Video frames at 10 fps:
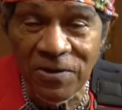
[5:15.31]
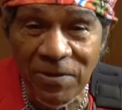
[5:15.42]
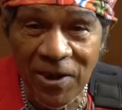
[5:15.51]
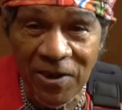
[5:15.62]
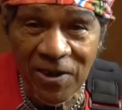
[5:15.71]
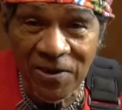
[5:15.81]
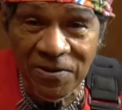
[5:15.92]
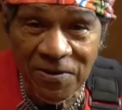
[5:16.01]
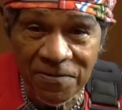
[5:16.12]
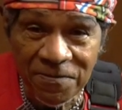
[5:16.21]
in
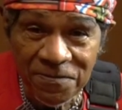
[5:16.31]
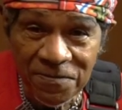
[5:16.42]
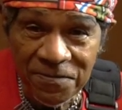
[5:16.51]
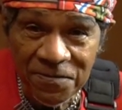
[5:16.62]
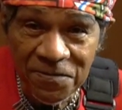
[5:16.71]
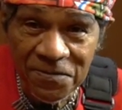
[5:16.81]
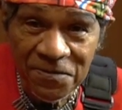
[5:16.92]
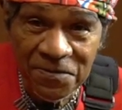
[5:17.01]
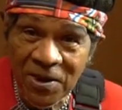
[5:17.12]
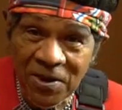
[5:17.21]
Madagascar.
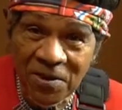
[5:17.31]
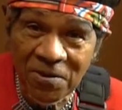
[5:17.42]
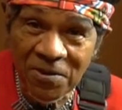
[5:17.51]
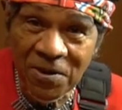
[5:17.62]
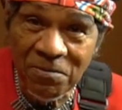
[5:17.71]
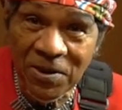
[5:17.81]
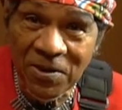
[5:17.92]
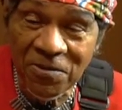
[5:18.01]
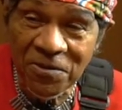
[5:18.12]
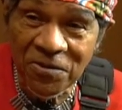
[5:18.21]
They can go, but
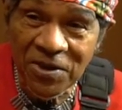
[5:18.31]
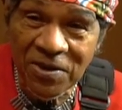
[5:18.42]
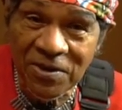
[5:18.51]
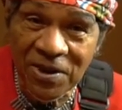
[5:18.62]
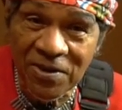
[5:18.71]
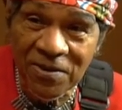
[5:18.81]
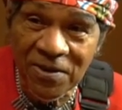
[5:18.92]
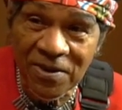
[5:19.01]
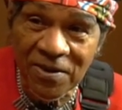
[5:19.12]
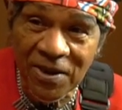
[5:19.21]
those trees now
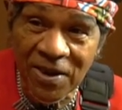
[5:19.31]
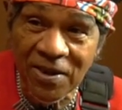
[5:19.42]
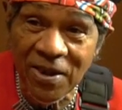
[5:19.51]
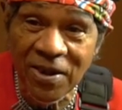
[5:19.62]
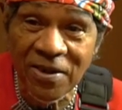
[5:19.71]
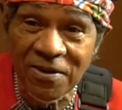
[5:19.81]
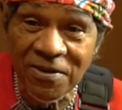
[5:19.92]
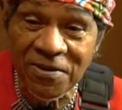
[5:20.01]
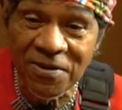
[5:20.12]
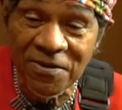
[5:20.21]
are
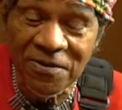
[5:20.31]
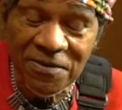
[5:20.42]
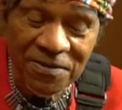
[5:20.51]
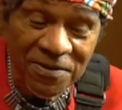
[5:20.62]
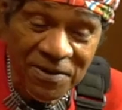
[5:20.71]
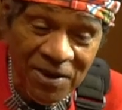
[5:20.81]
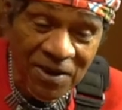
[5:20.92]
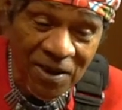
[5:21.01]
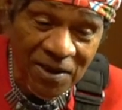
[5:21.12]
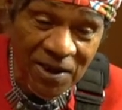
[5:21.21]
endangered, so they're
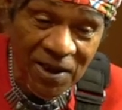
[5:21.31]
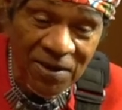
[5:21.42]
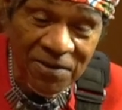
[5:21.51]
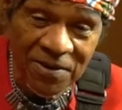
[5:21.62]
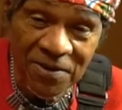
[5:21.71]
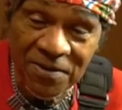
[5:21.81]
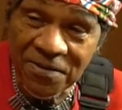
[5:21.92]
not allowed to.